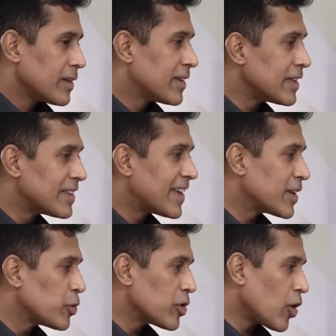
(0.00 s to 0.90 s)
till then
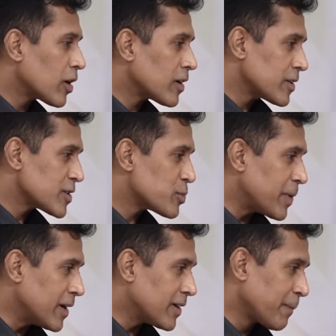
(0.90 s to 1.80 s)
you will not
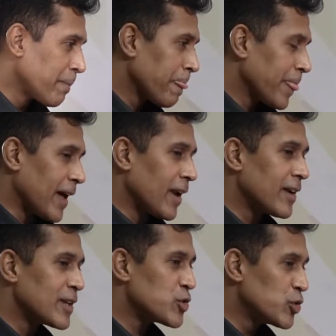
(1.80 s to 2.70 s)
speak. And
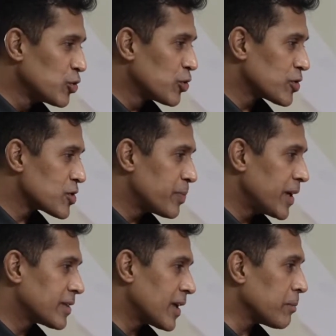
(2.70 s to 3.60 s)
unless you don't
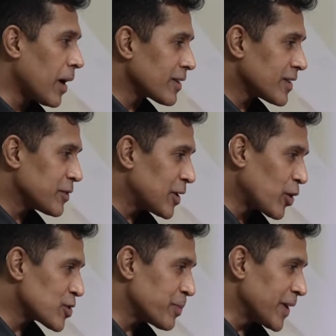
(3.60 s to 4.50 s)
speak, then Bharata will
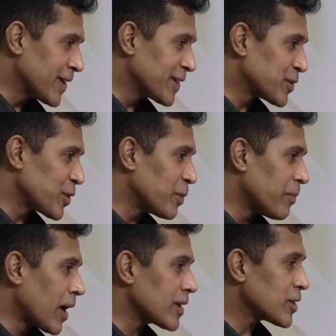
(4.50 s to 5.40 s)
not speak. So
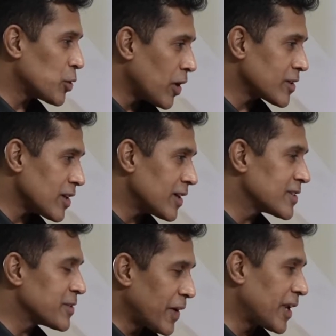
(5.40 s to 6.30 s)
Bhārata Uvāca
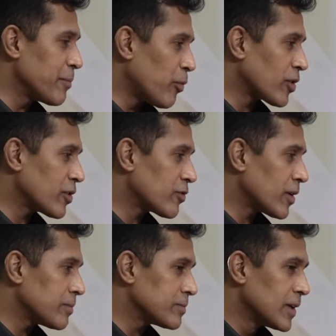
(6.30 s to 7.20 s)
is very important
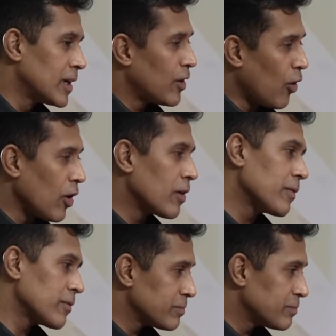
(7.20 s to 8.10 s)
from
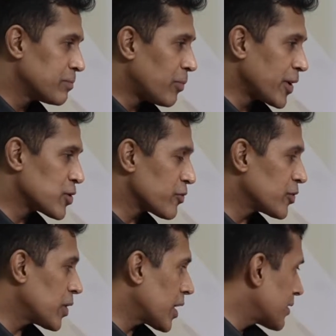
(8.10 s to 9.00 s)
all points of
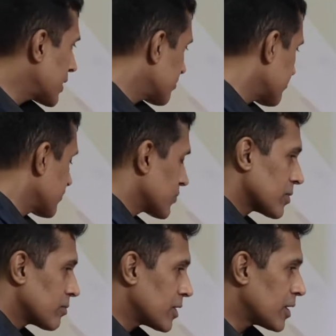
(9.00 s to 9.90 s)
view, and I think
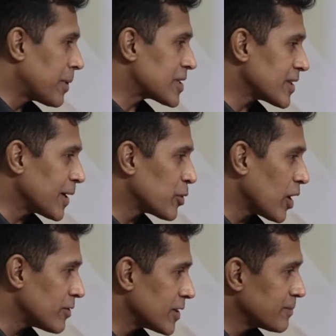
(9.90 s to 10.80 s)
the best time to have
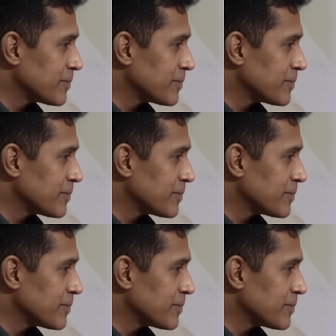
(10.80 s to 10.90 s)
it.